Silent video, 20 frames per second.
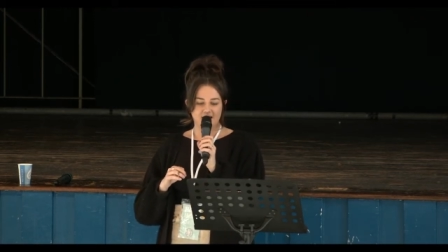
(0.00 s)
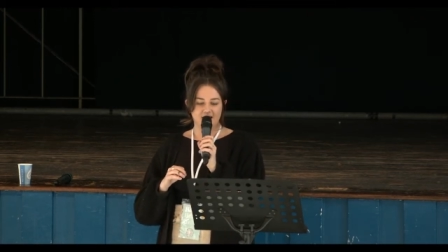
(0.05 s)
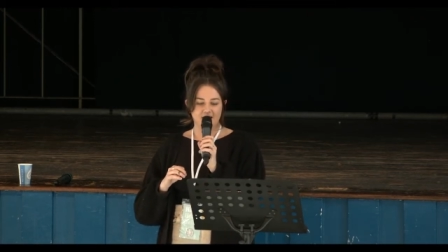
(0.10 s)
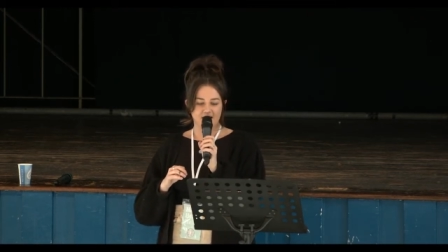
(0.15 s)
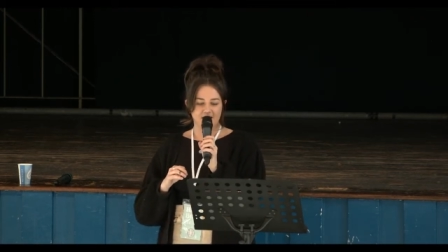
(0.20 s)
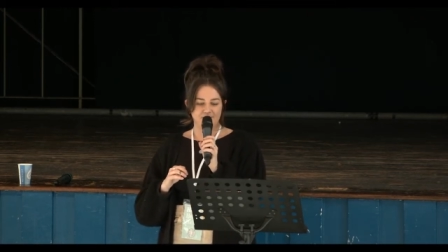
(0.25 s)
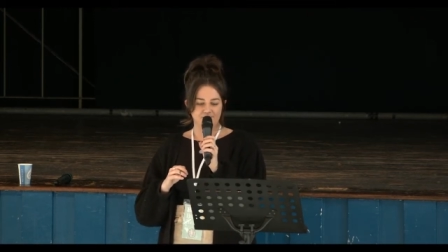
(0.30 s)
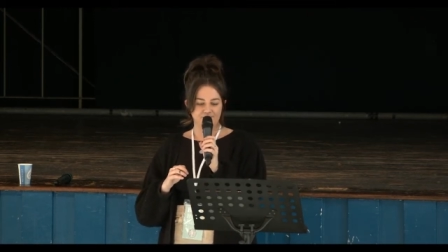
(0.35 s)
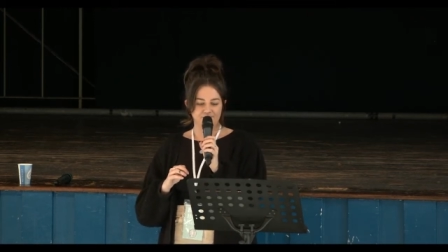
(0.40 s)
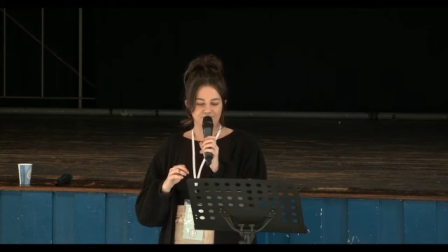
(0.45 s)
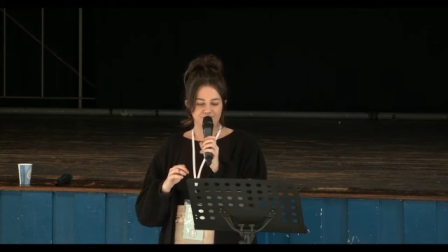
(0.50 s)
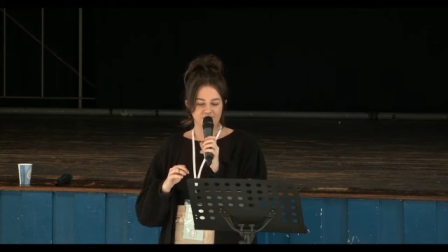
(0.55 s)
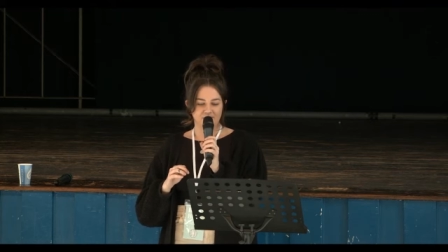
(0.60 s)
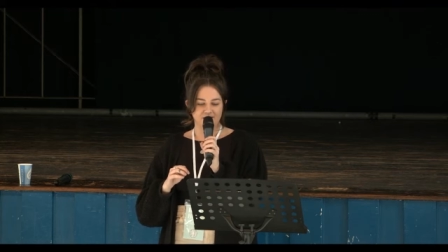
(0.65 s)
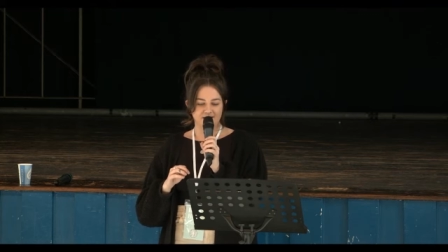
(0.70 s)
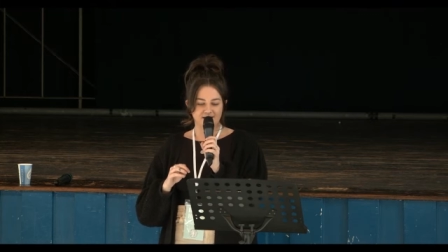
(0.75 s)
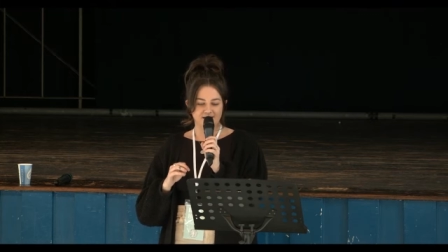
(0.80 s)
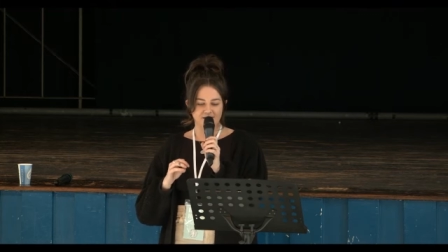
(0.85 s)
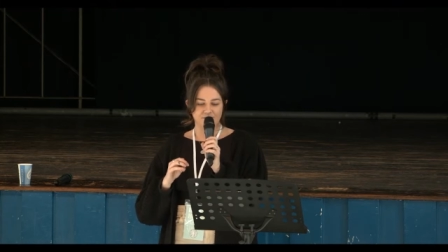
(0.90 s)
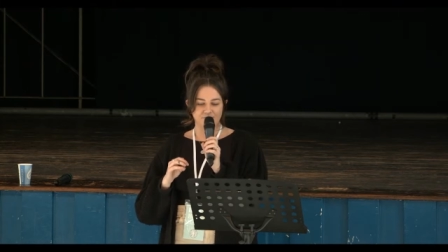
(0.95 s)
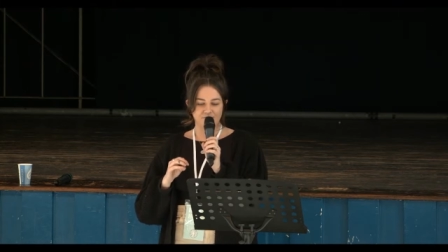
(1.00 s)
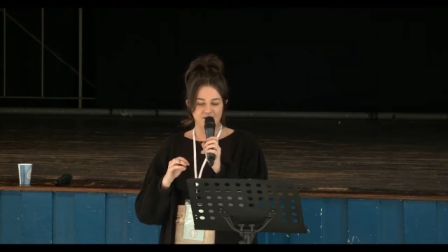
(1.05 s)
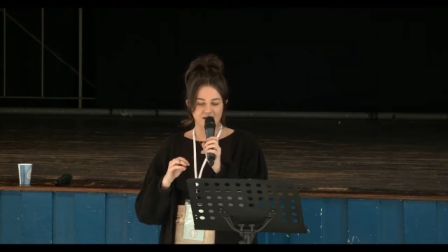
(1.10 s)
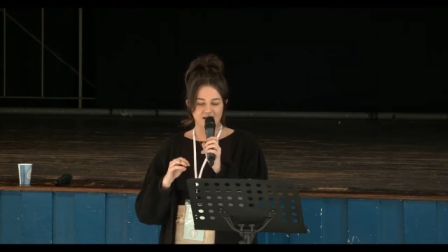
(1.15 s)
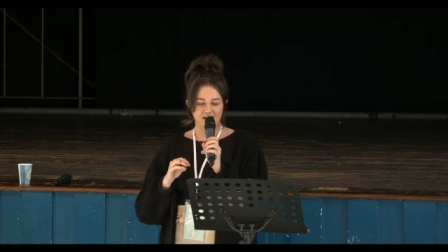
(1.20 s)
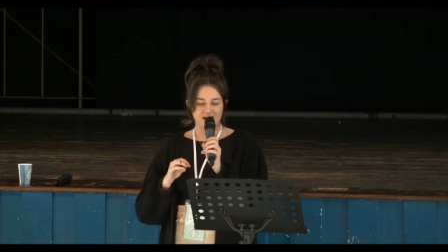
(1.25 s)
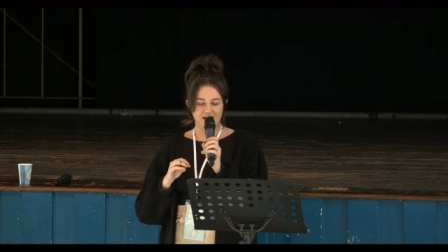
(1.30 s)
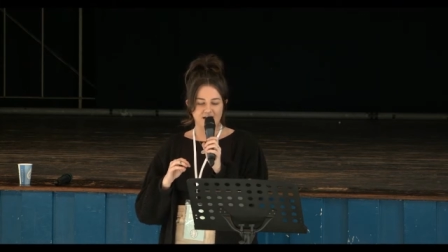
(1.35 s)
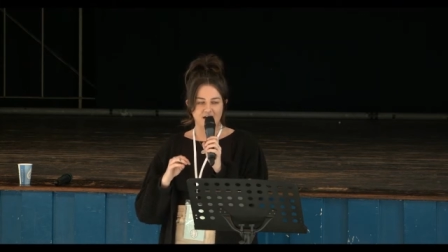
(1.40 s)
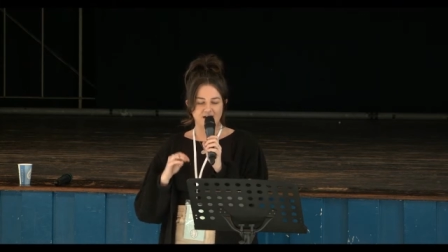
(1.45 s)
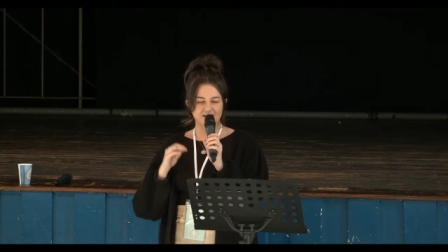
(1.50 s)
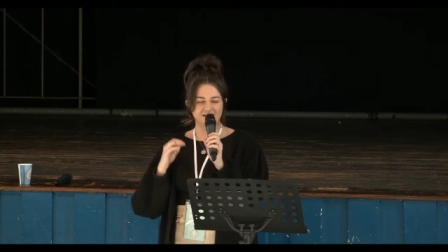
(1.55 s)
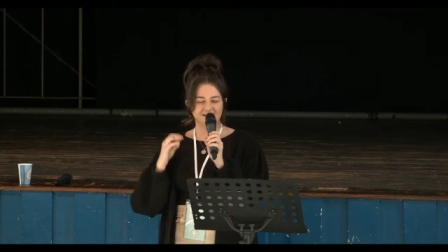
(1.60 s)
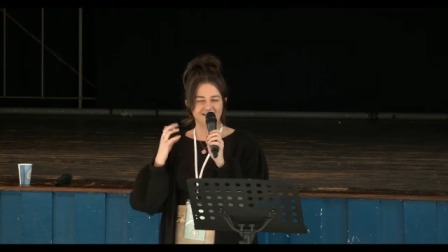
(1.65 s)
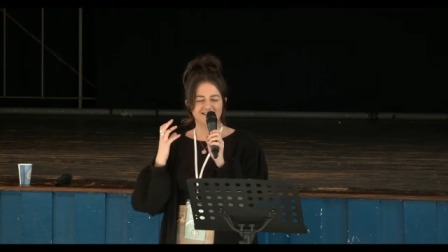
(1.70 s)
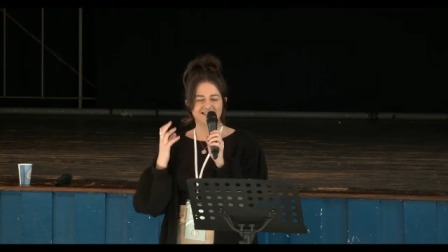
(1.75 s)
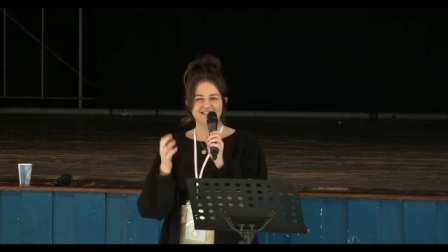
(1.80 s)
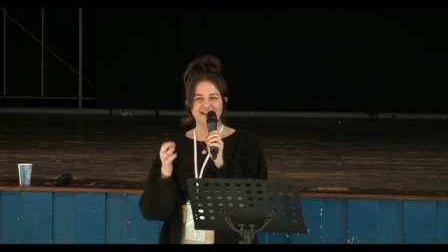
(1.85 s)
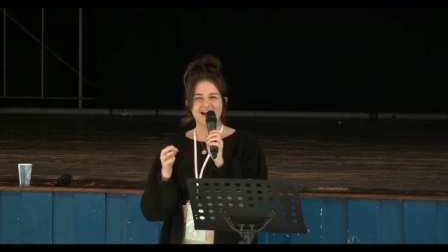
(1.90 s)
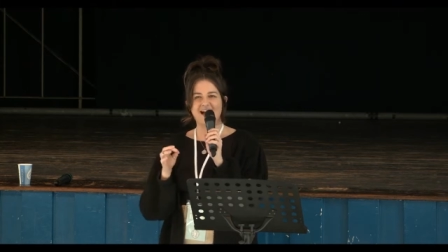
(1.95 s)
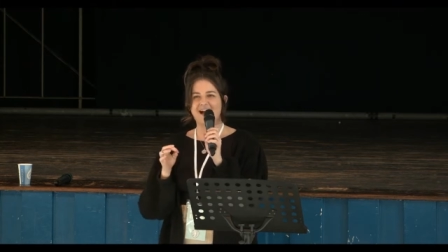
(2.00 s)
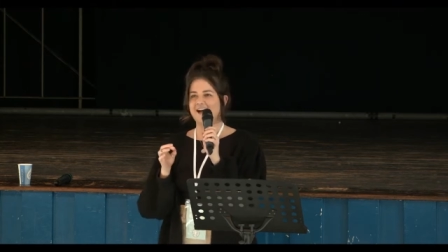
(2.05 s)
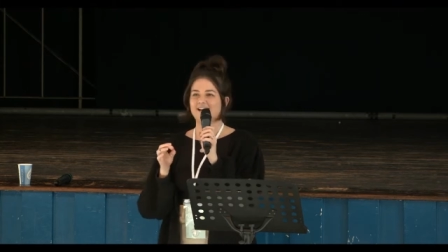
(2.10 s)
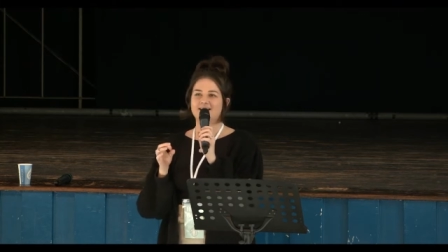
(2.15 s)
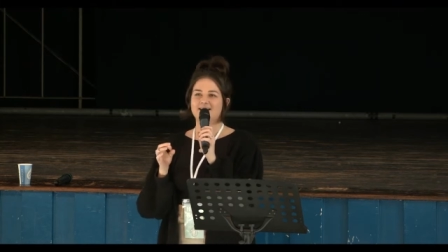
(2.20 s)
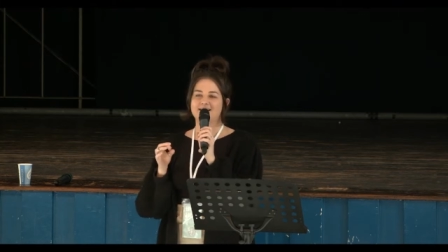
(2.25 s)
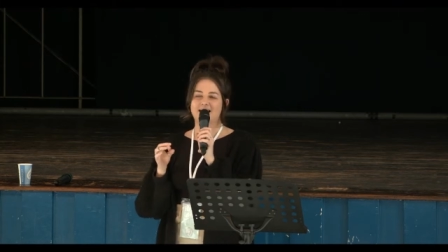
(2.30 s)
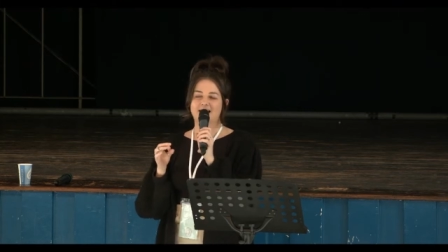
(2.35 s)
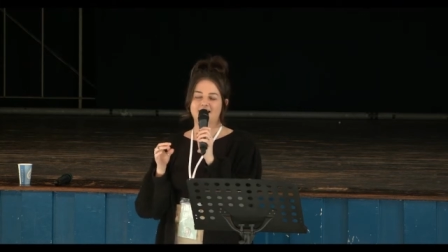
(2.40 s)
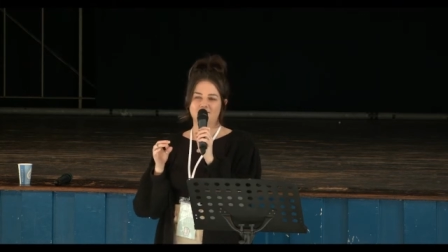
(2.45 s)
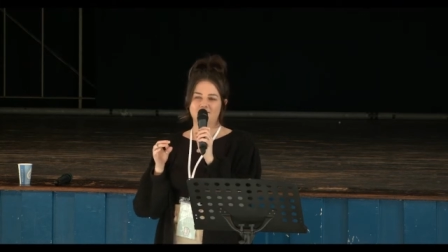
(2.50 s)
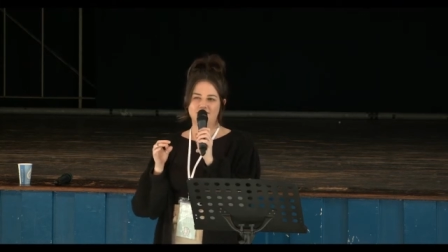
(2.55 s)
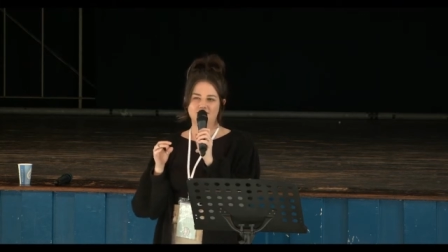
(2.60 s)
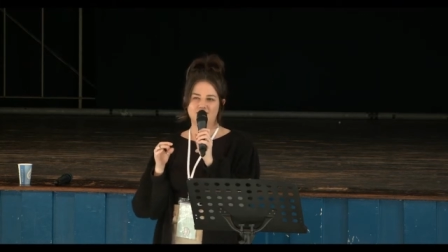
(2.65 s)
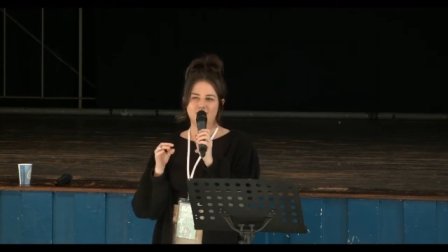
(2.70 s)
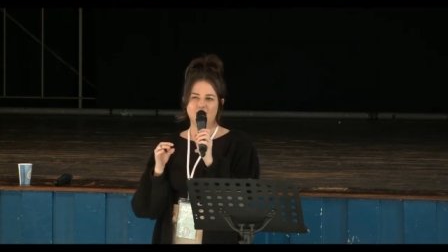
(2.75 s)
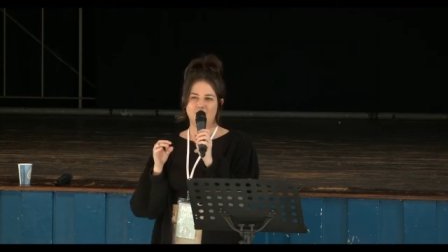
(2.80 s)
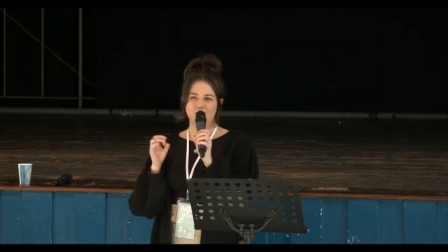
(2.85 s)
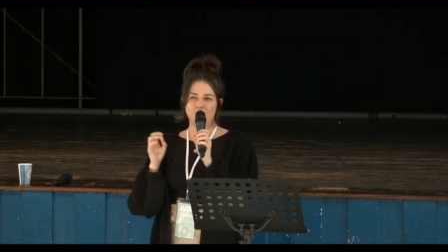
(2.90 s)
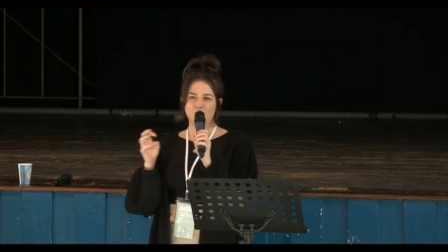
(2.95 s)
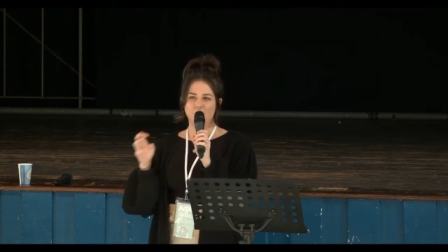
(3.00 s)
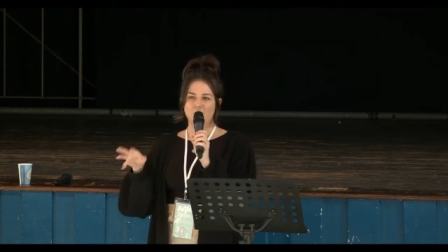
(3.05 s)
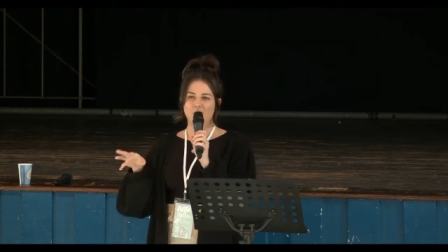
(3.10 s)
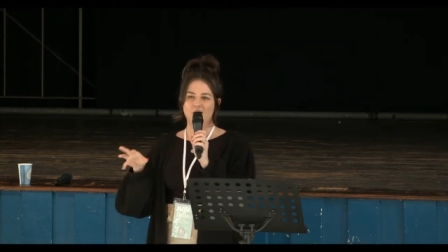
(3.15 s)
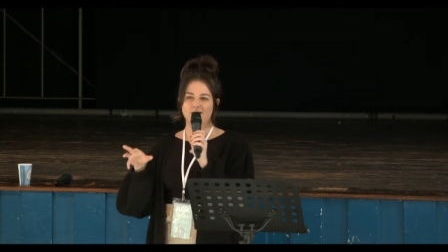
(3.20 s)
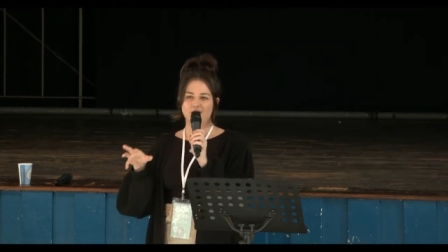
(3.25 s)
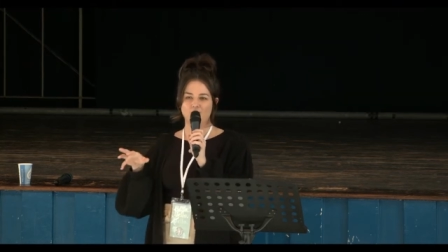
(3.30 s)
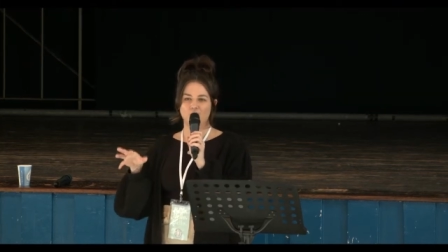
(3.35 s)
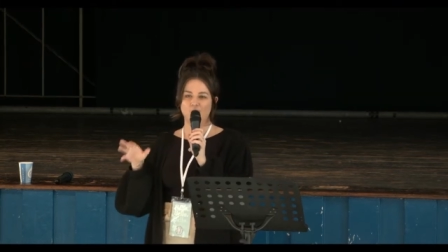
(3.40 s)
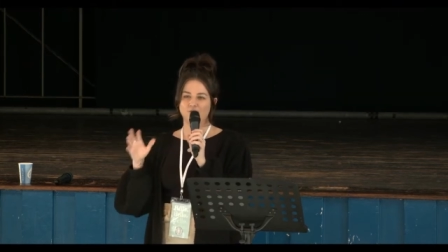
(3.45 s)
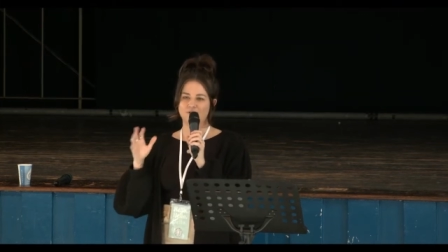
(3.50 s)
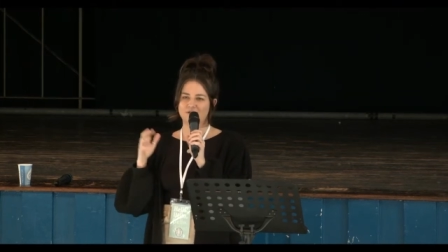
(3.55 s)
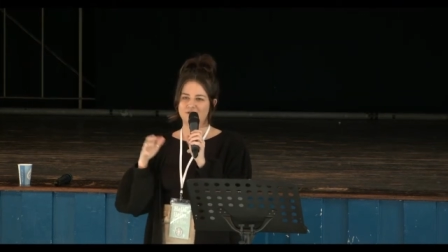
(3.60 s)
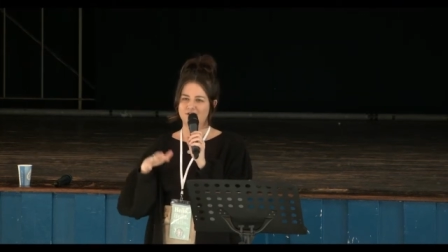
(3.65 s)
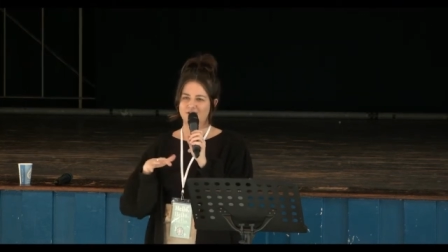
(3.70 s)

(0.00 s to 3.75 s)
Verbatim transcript: um, didn't really understand at this time why it was